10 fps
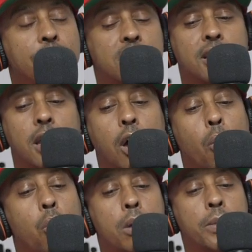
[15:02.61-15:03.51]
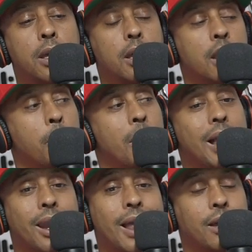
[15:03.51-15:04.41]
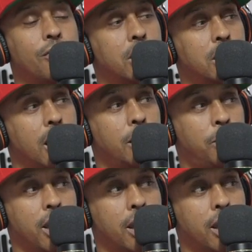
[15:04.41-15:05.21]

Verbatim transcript: never sent a woman in my life a dick